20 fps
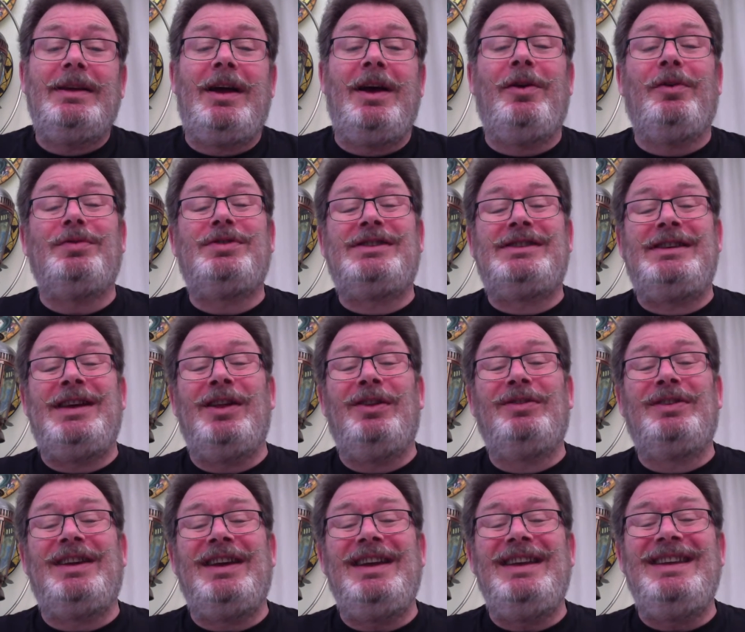Oh,
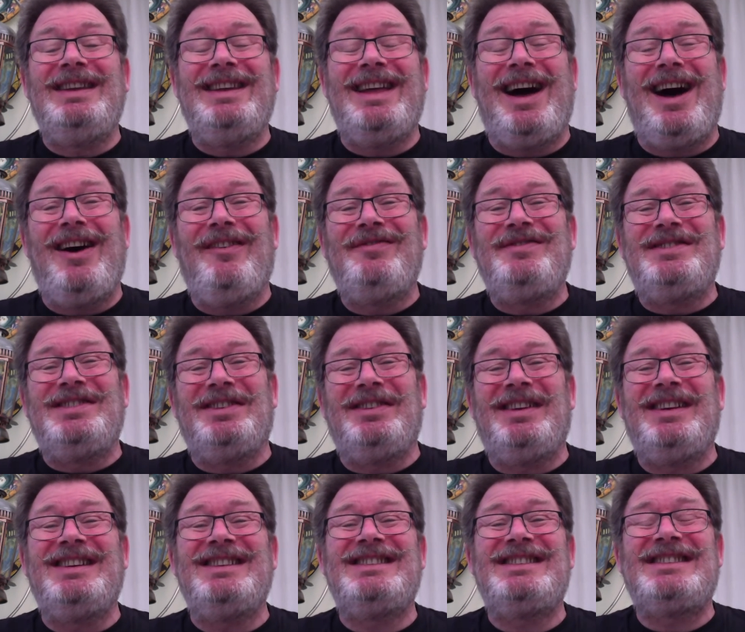Silky laughed till
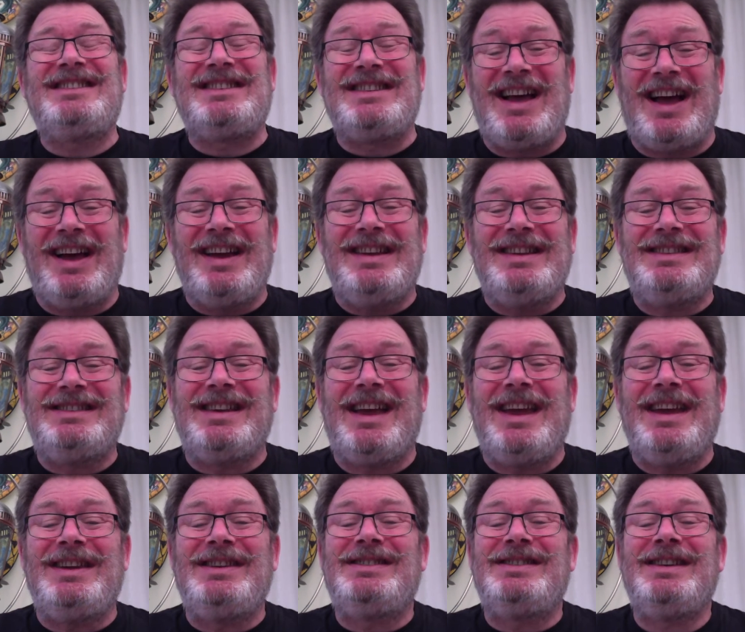her sides
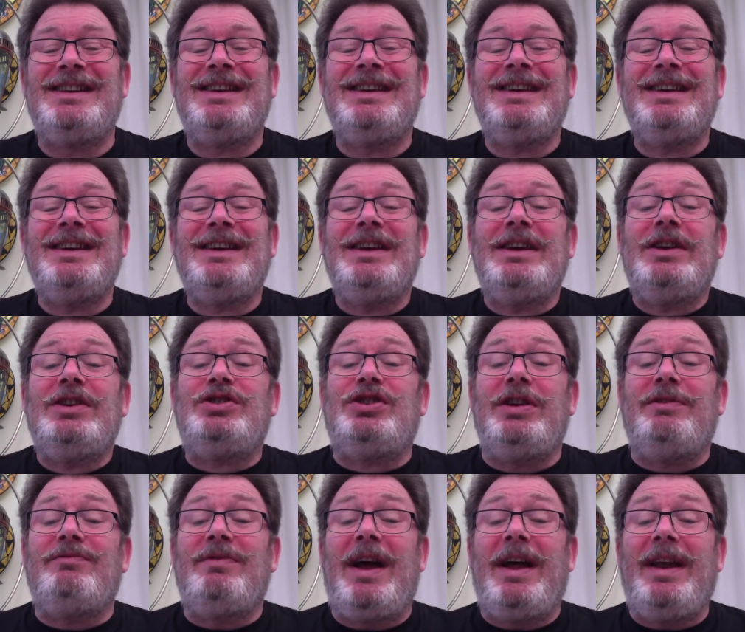ached. She
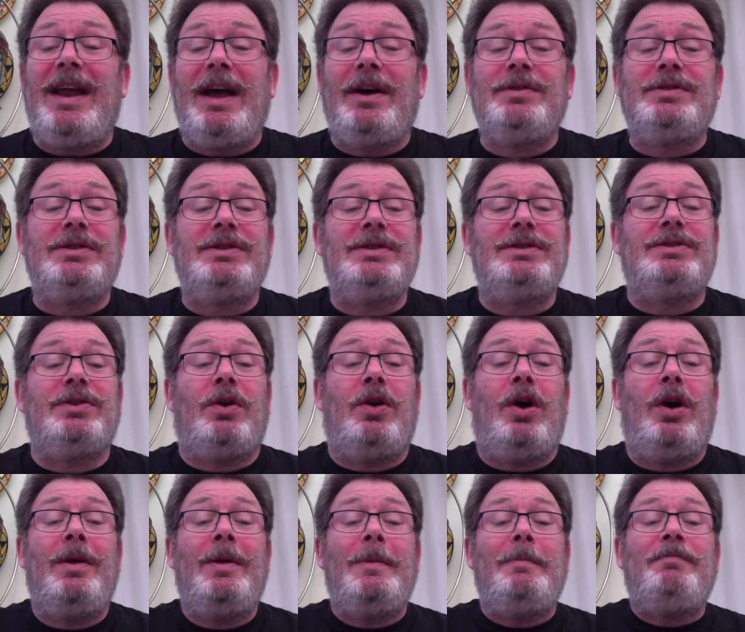ran out of the
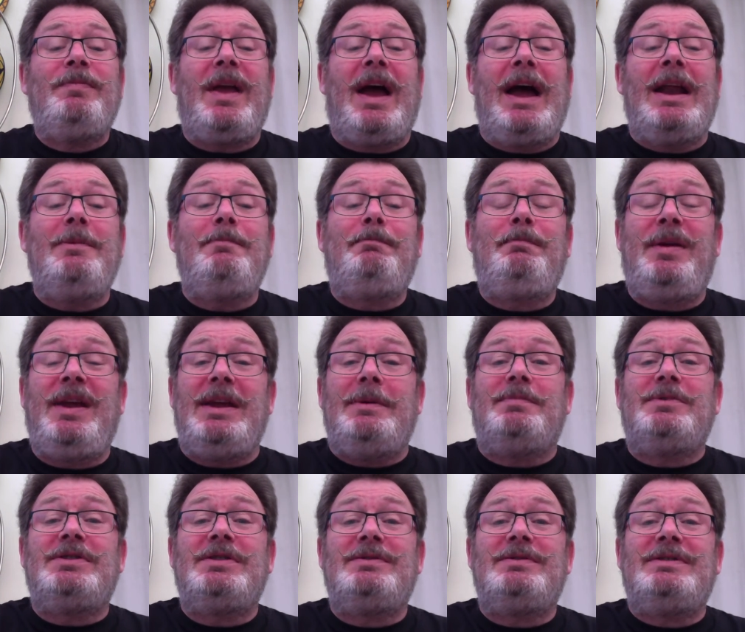door and
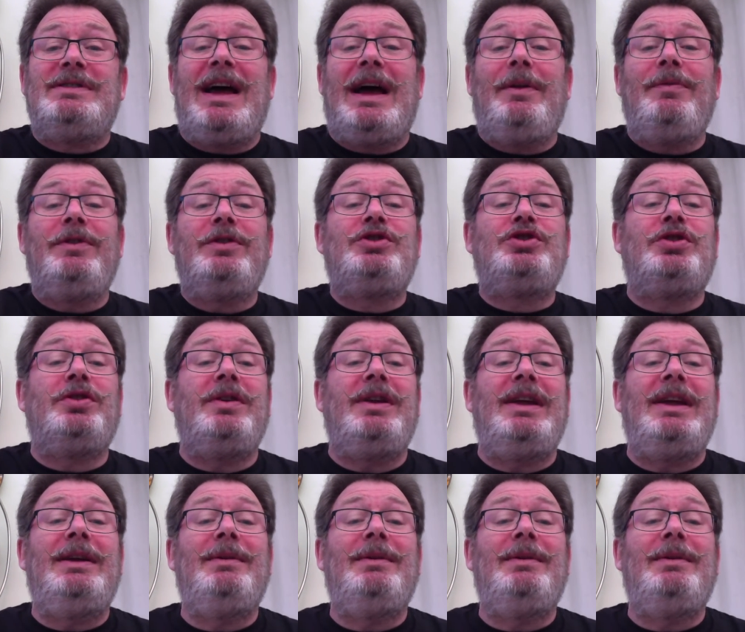peeped down the tree.